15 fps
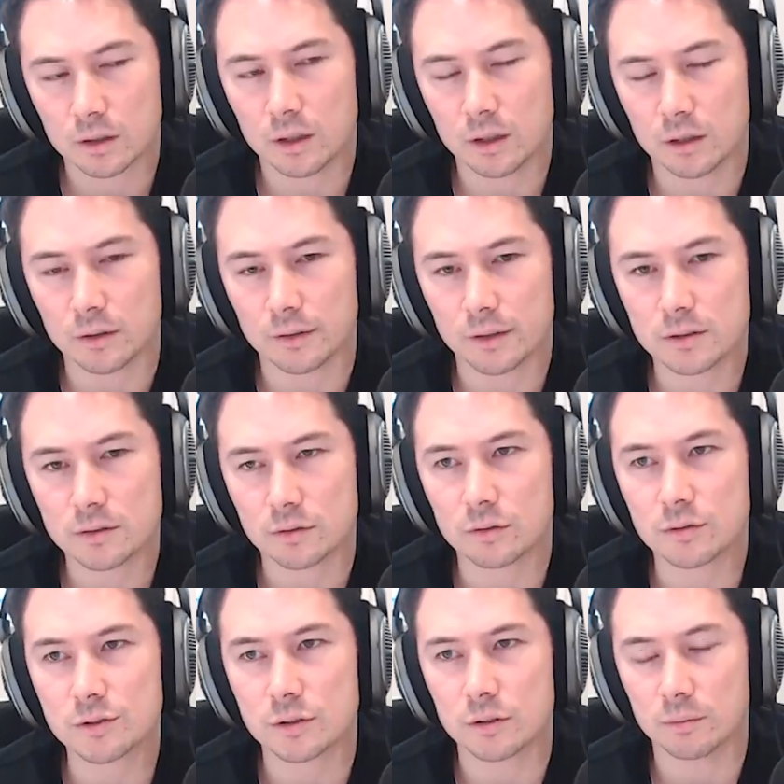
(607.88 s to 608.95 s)
yeah that's
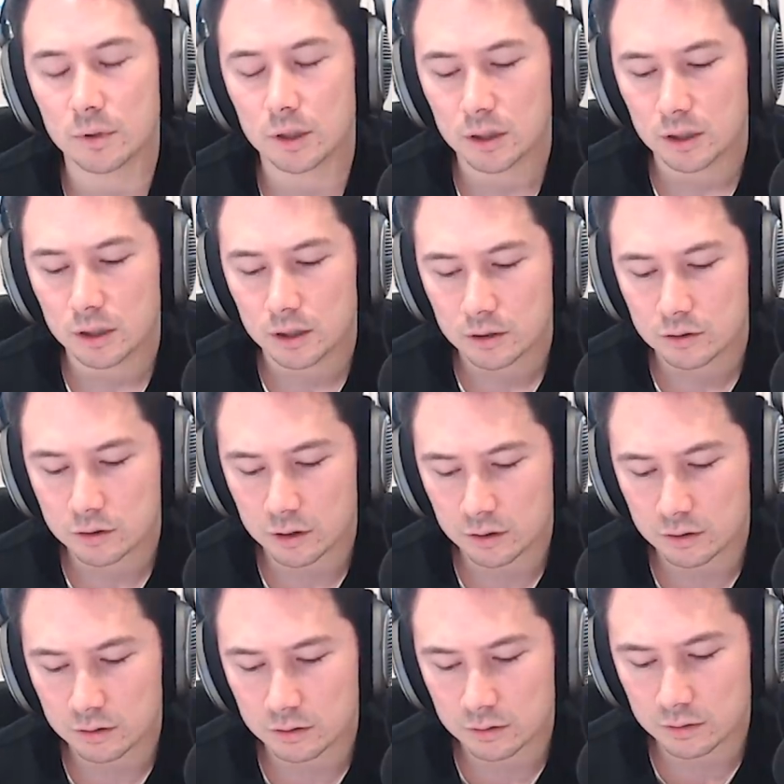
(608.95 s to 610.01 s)
awesome
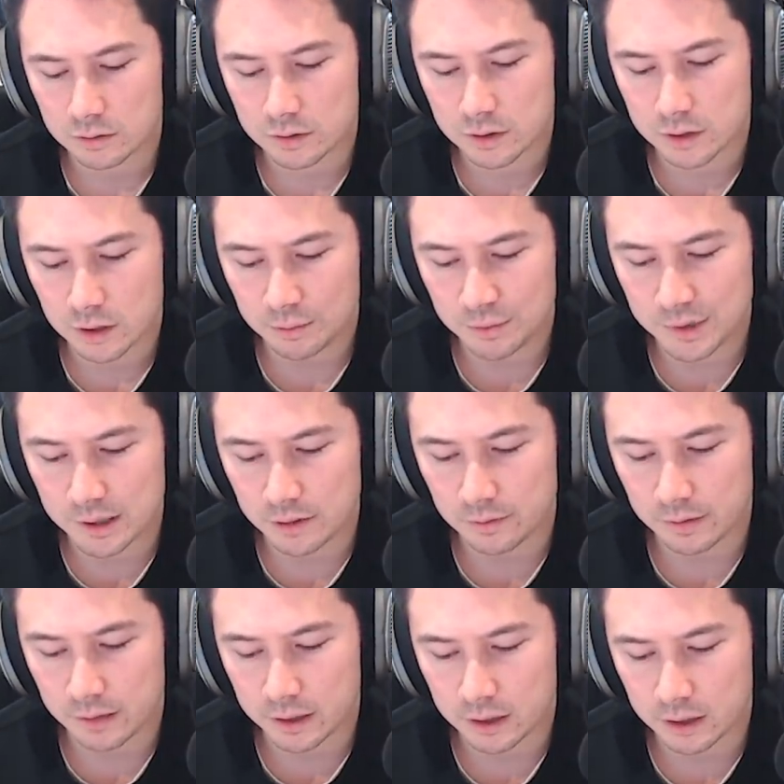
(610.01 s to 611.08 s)
so tell me
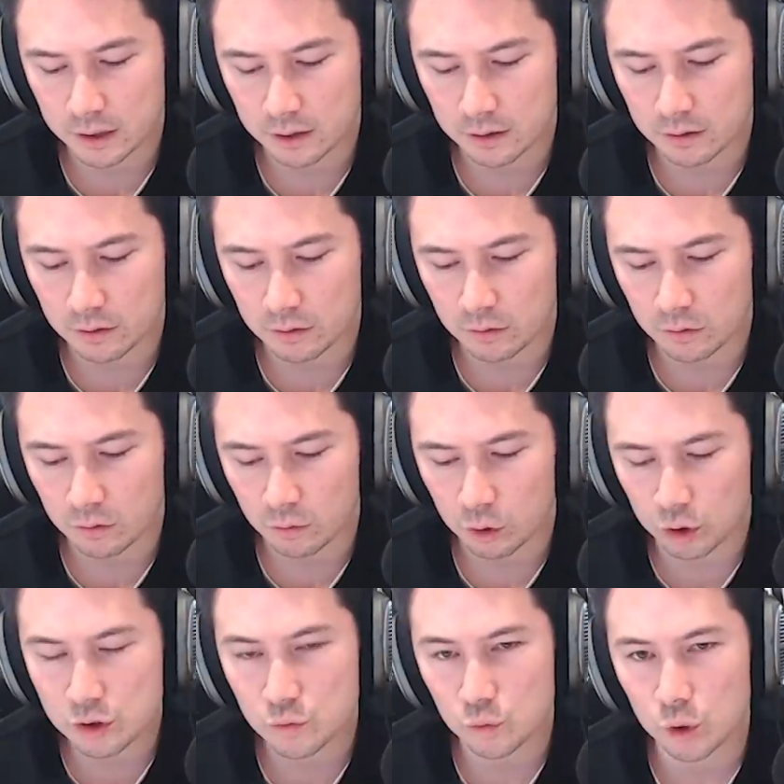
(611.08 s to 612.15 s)
like
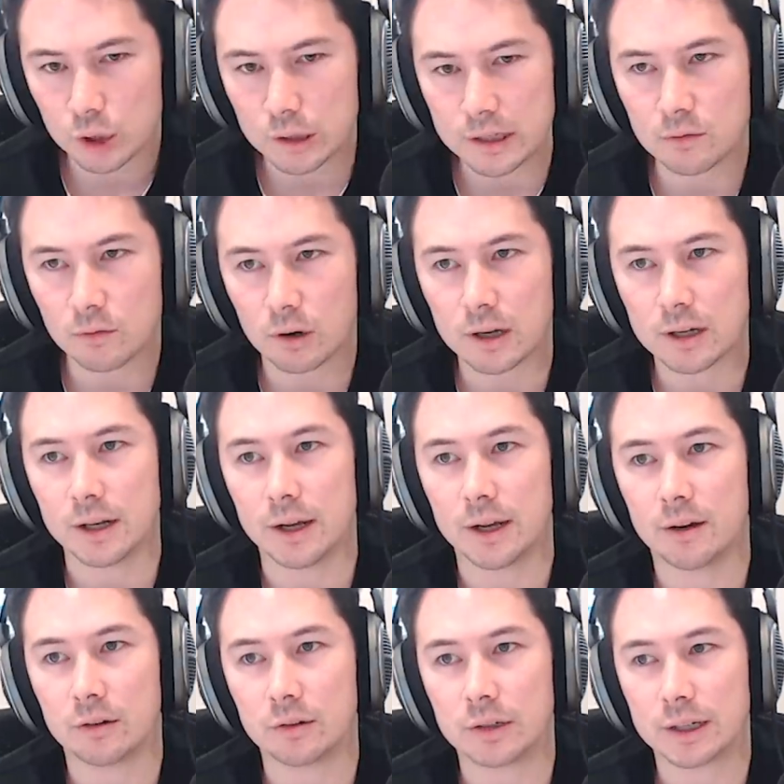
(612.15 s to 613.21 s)
what's working right
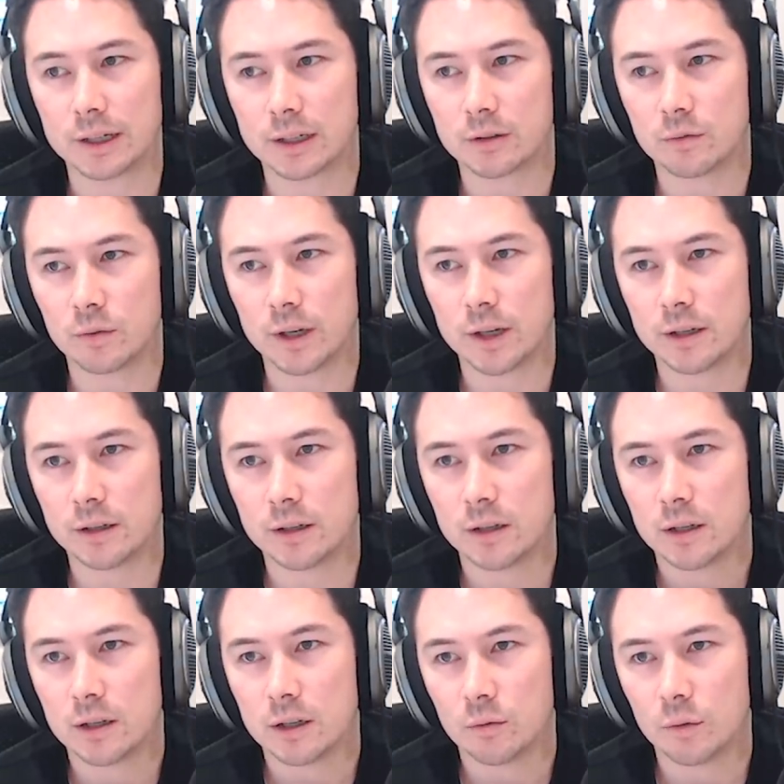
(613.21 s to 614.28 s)
now like when
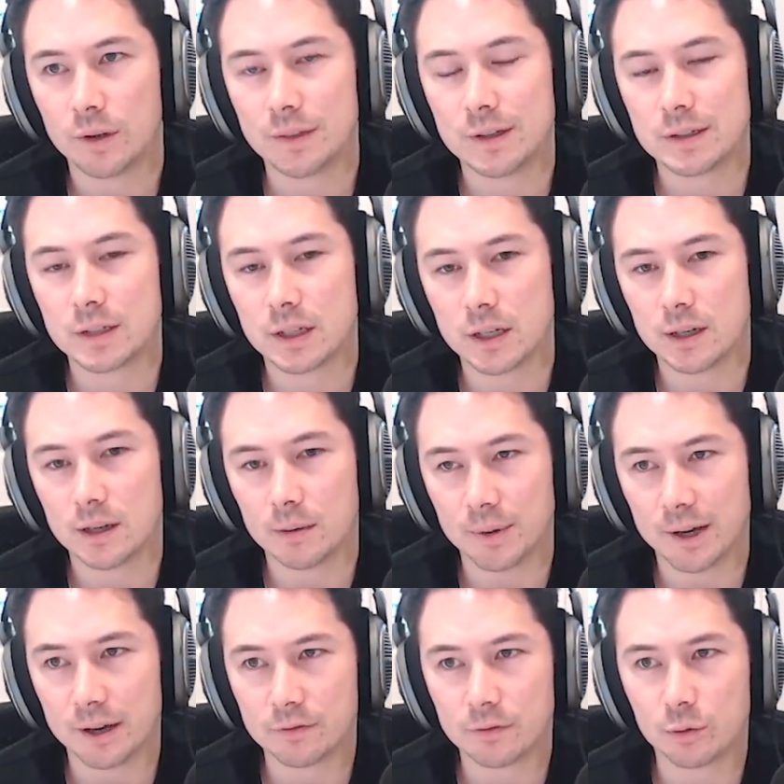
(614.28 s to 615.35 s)
when this hit
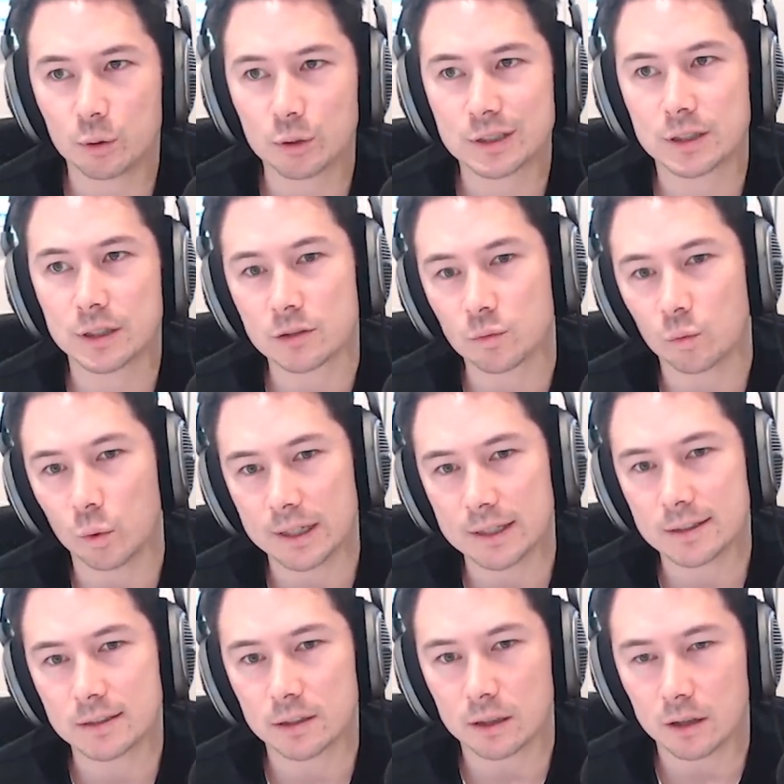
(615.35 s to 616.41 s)
about four to six
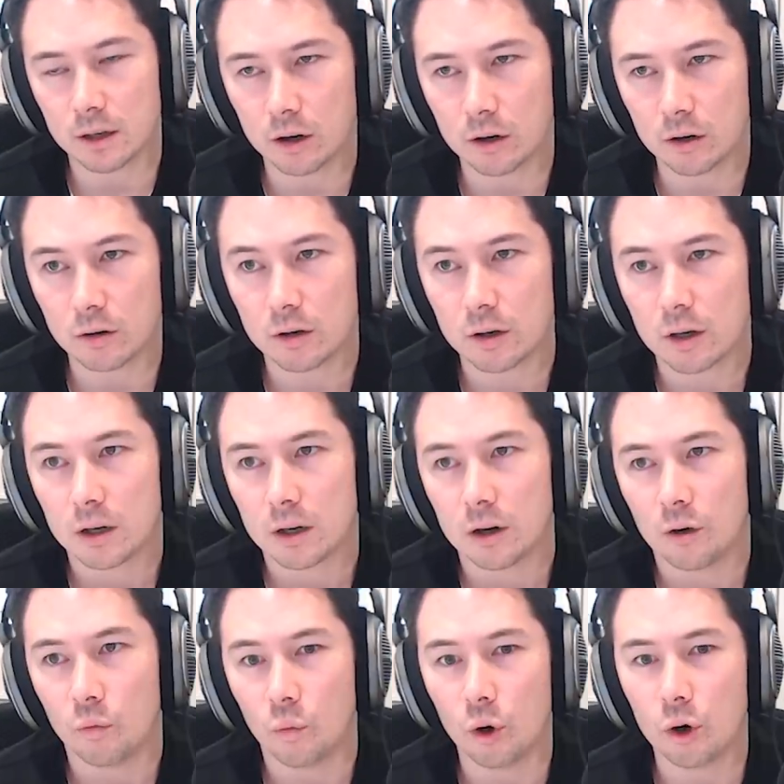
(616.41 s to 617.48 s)
weeks ago
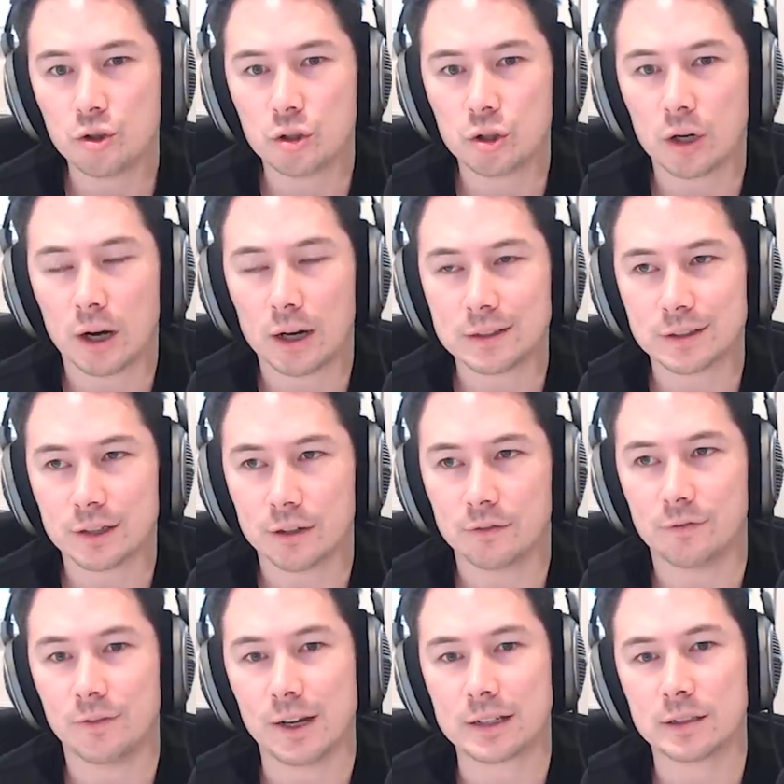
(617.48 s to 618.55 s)
were you guys
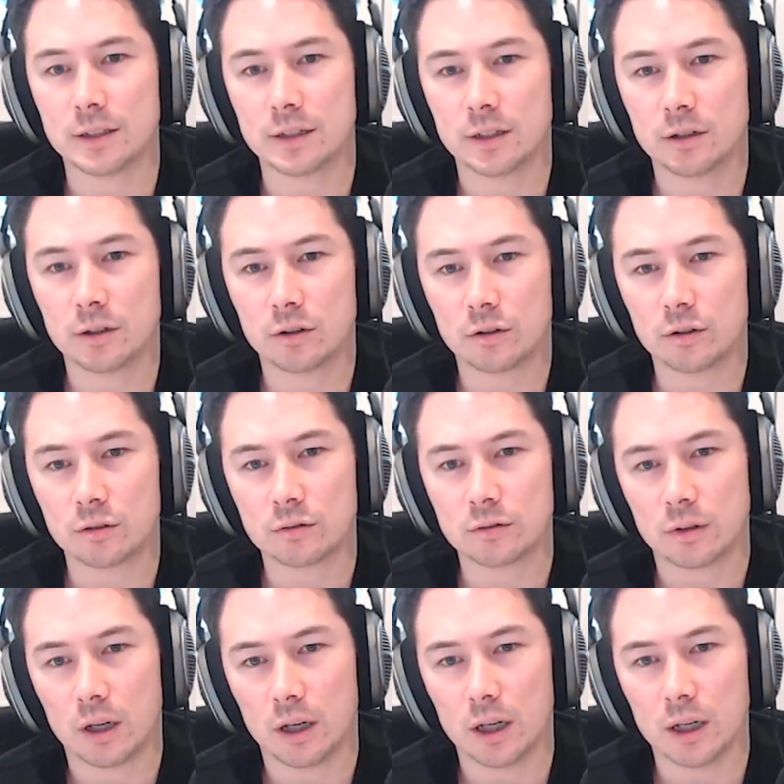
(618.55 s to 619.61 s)
affected at all
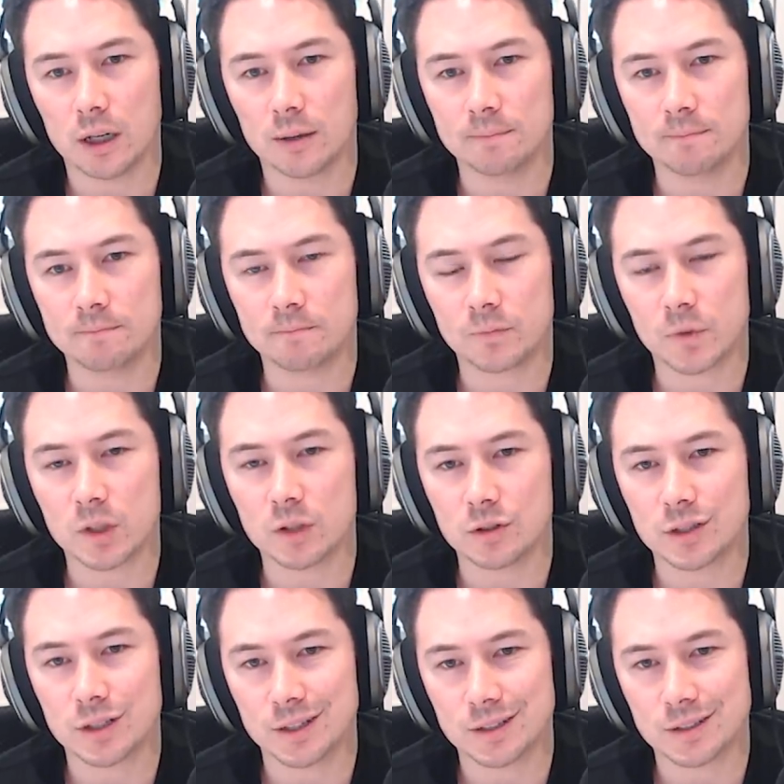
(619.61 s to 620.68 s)
um, did you
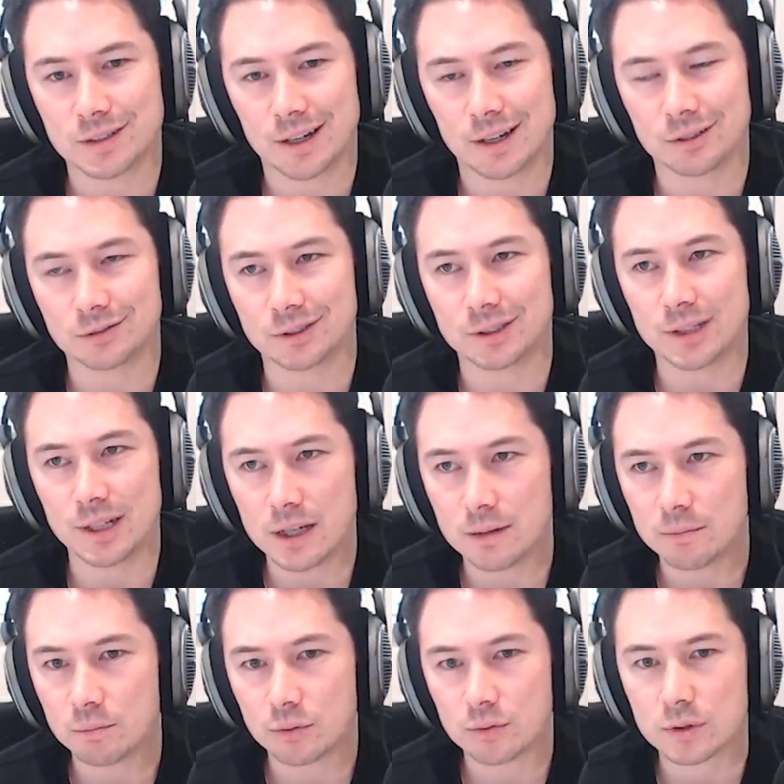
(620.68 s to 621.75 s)
see sales
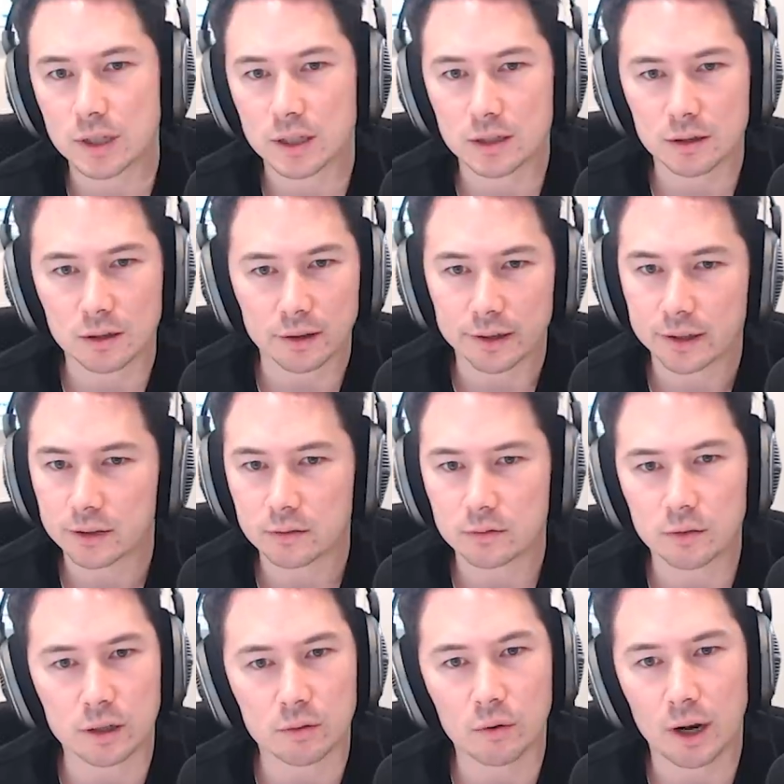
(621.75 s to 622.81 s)
dip? Like,
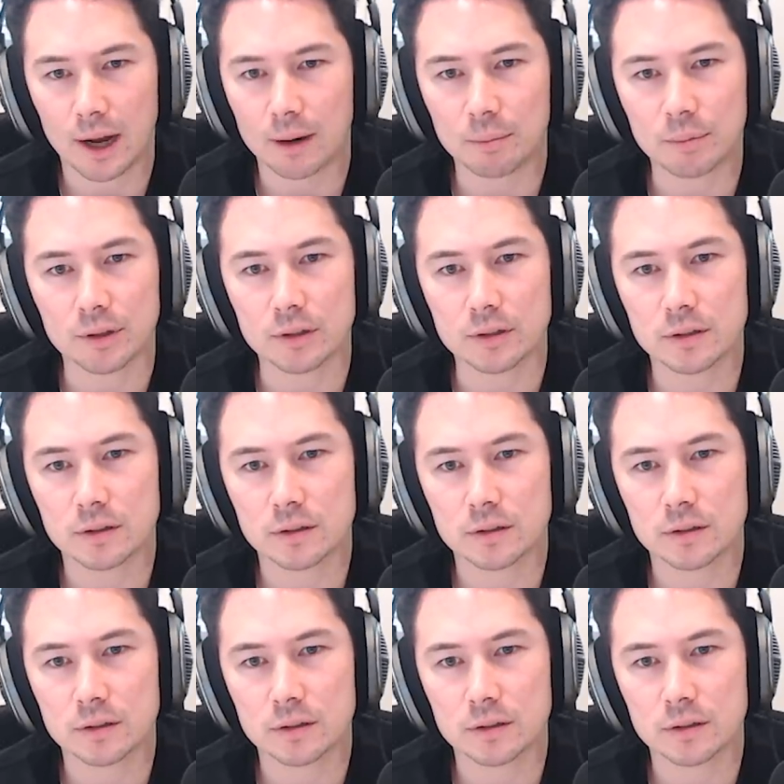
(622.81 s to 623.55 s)
like what happened?